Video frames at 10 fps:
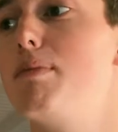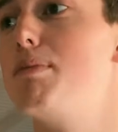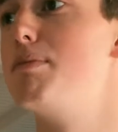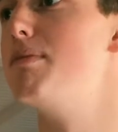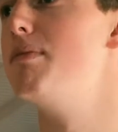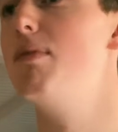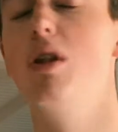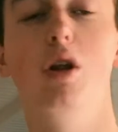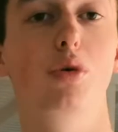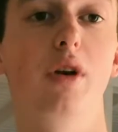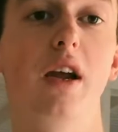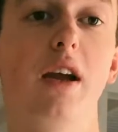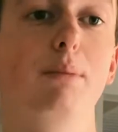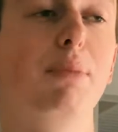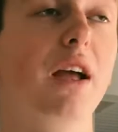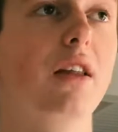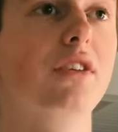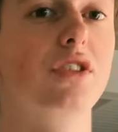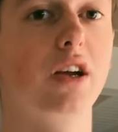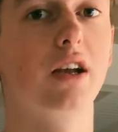looting and
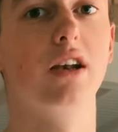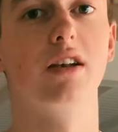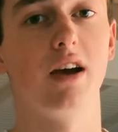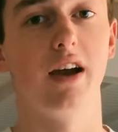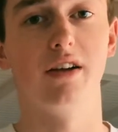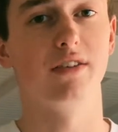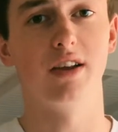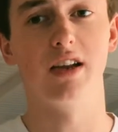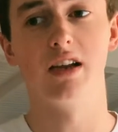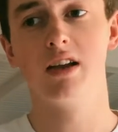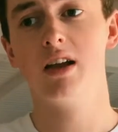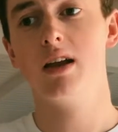pillaging an entire city.